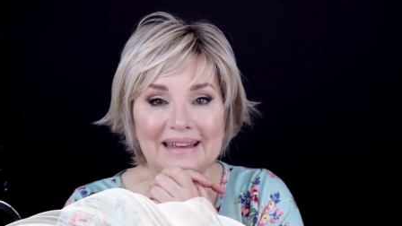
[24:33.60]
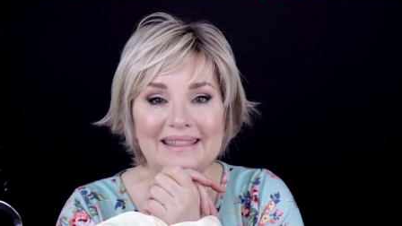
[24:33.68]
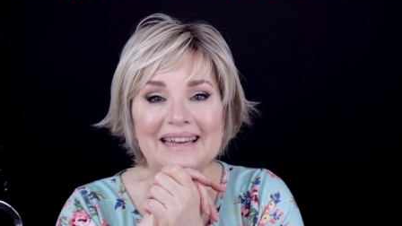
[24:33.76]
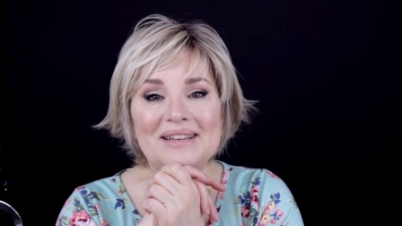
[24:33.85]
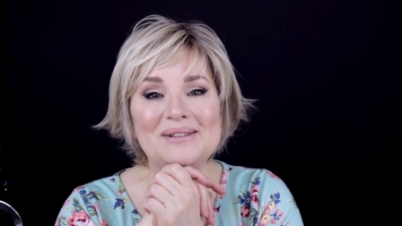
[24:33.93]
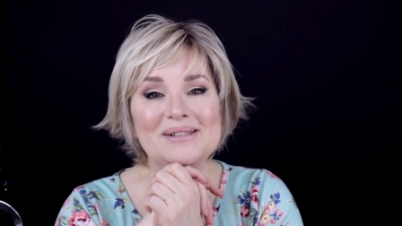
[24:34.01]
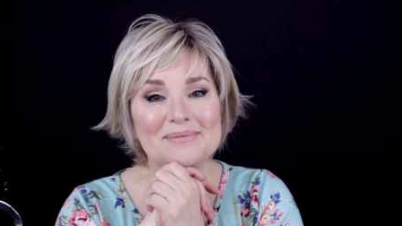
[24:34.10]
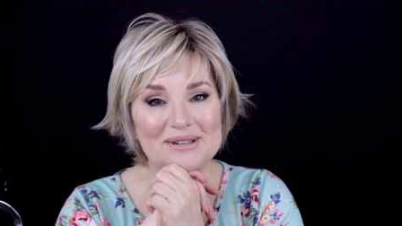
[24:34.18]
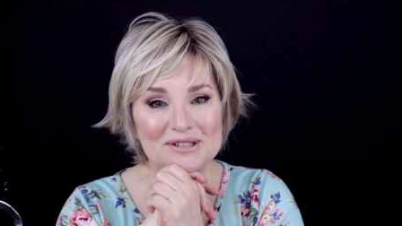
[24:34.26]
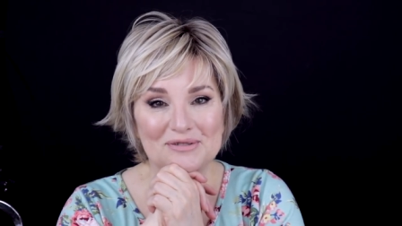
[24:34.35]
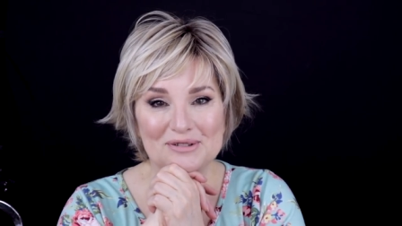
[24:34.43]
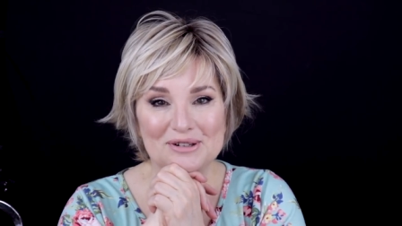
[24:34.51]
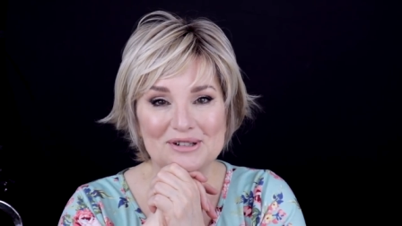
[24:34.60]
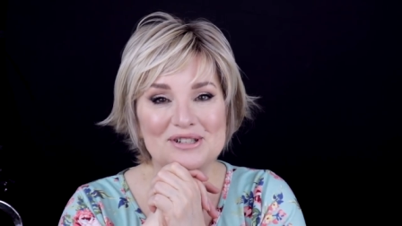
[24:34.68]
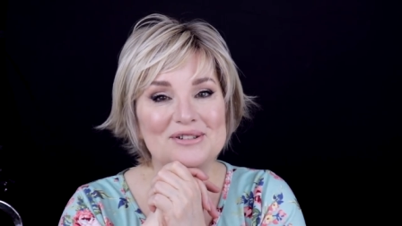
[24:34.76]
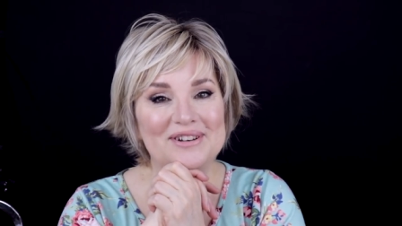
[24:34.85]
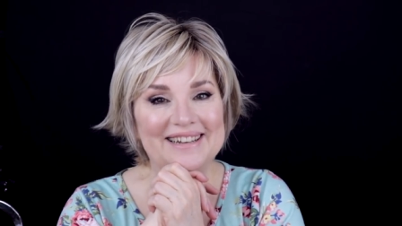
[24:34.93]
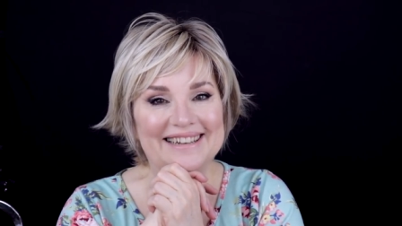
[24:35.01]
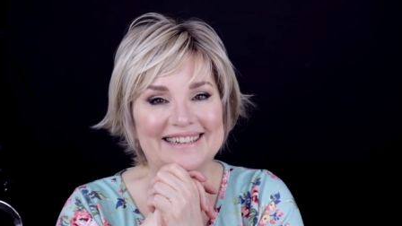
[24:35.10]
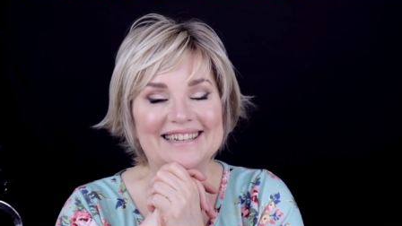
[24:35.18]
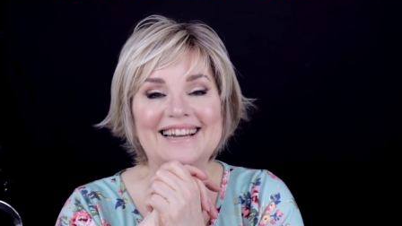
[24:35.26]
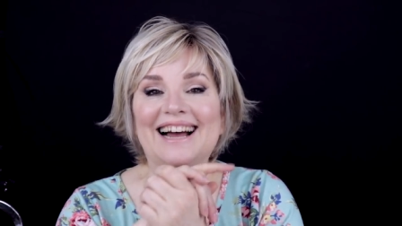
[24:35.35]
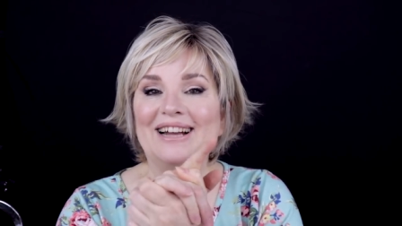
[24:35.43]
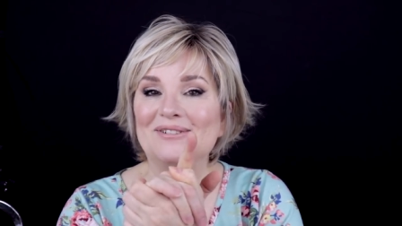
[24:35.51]
thank you so much for tuning
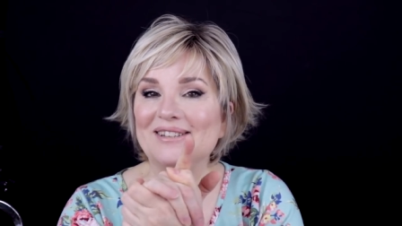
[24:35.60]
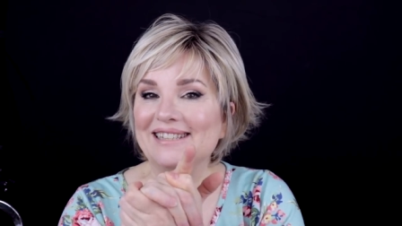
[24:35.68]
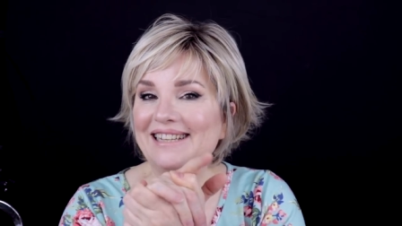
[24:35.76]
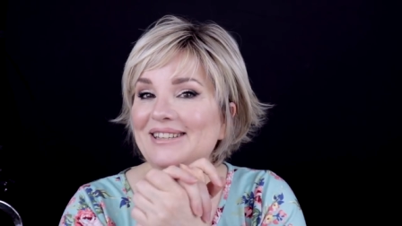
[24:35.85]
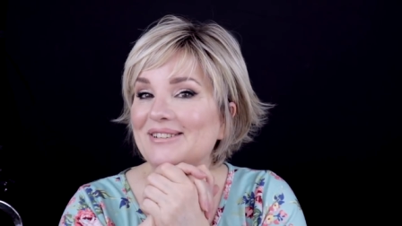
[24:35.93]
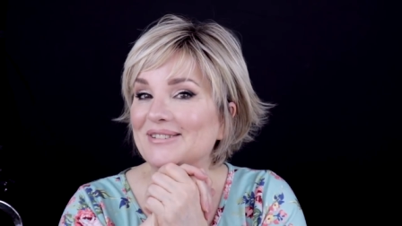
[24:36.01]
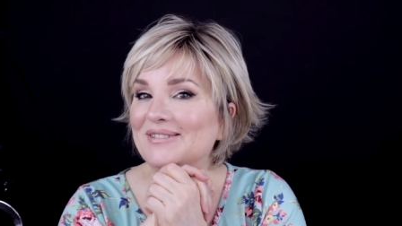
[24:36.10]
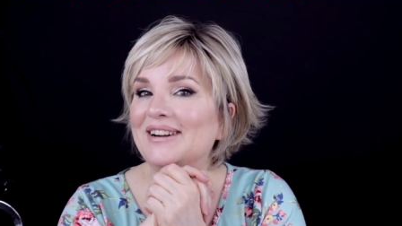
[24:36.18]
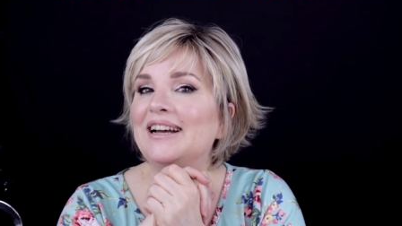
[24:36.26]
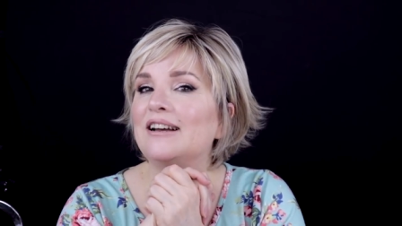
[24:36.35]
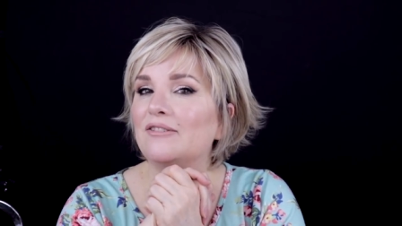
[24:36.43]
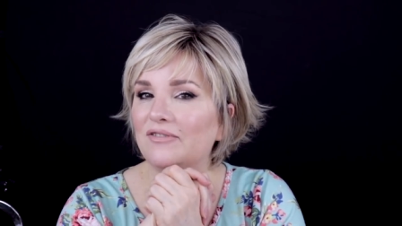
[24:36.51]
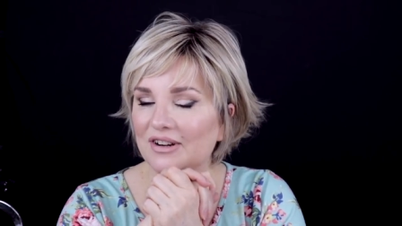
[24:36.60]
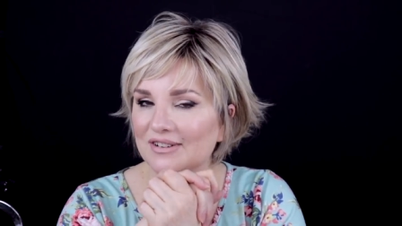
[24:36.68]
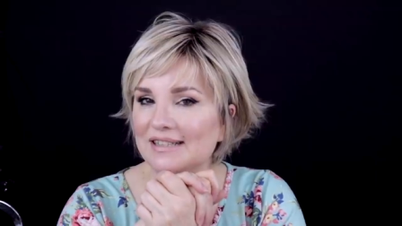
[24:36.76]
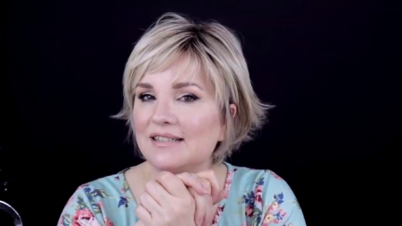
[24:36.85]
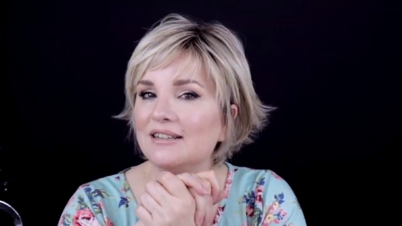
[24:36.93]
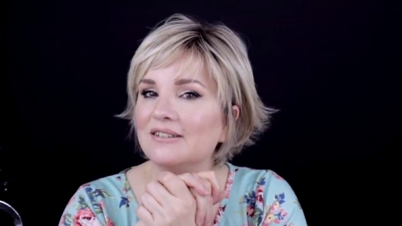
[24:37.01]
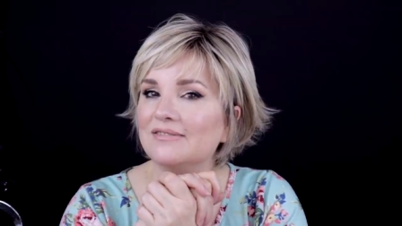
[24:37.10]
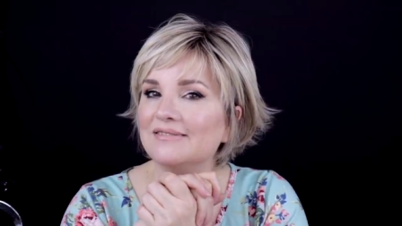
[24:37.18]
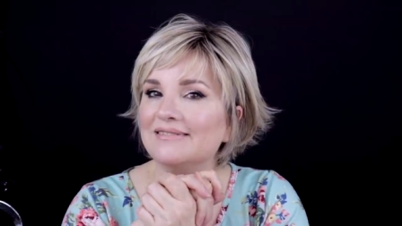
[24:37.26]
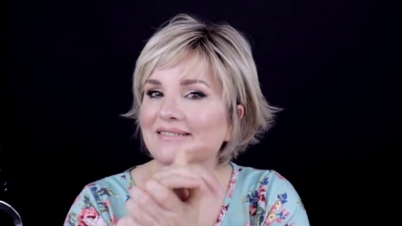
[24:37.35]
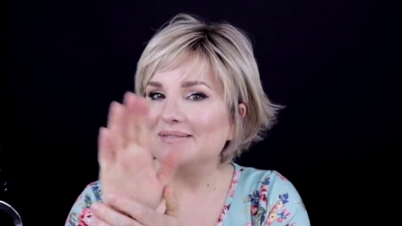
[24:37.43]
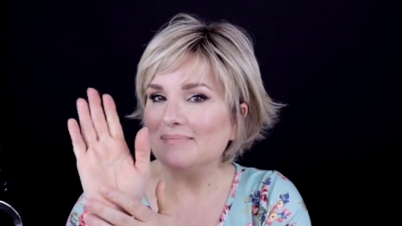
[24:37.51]
in. I will see you very soon.
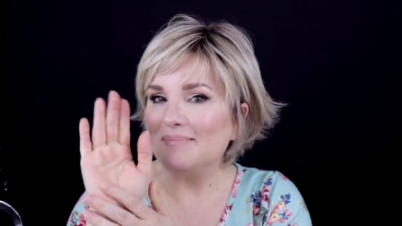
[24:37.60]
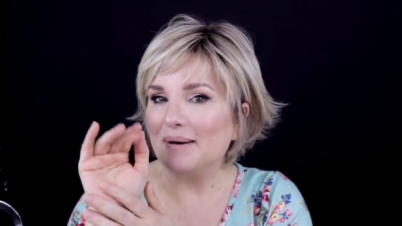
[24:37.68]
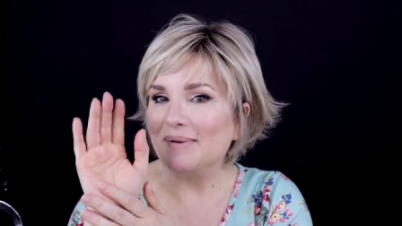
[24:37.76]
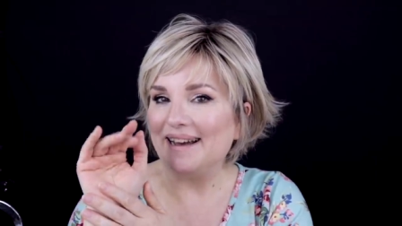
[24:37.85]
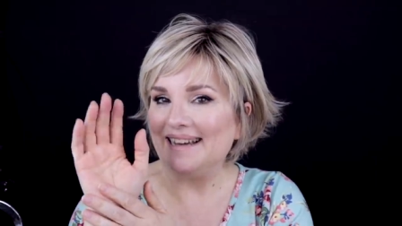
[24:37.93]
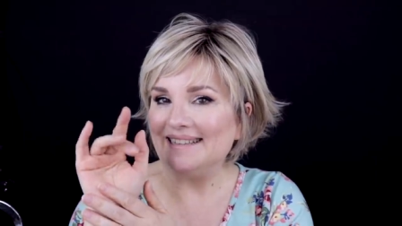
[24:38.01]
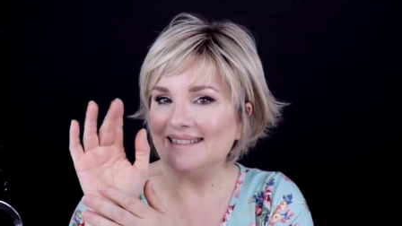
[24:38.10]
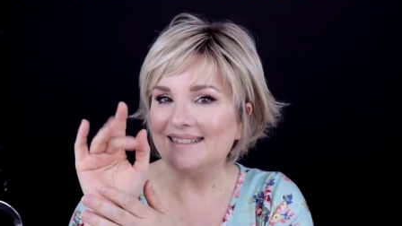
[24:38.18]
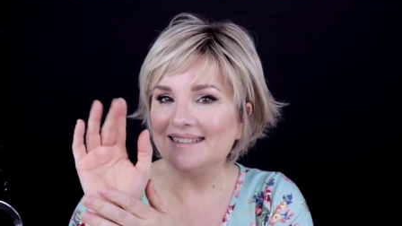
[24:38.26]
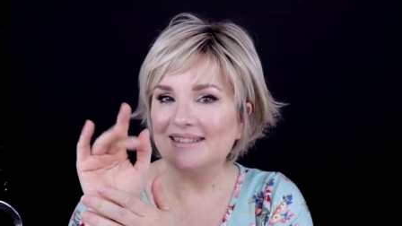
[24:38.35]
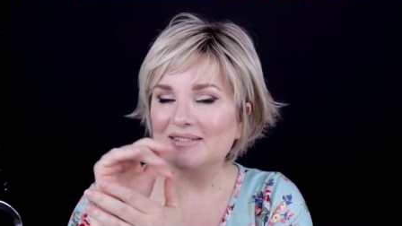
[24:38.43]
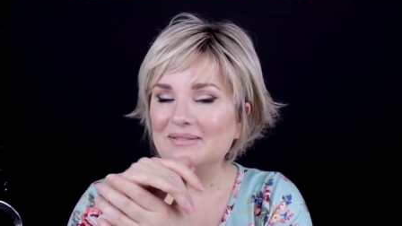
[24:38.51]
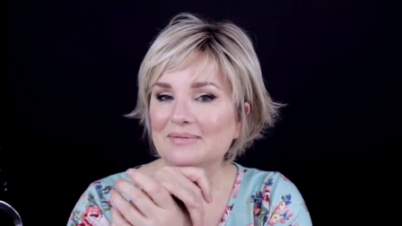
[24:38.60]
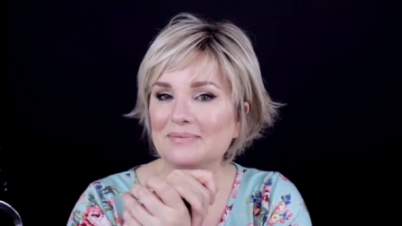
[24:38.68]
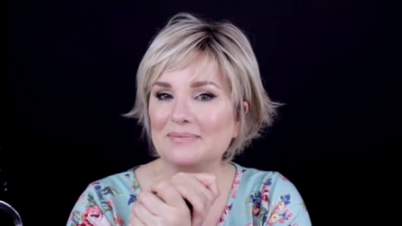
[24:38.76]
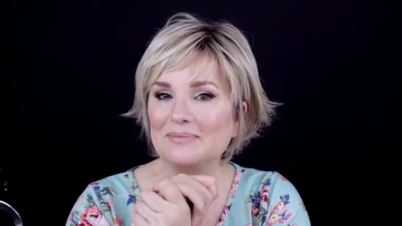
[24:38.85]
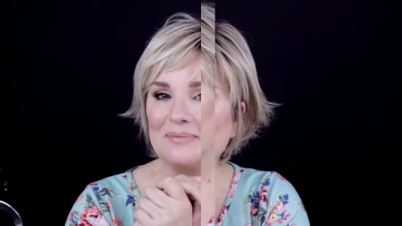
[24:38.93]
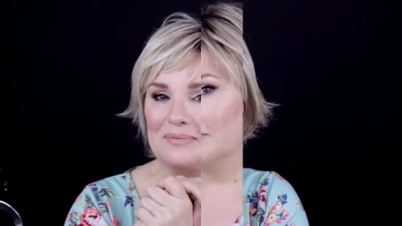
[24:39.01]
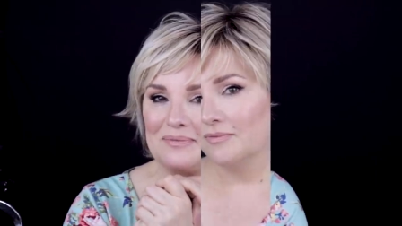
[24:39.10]
Bye bye.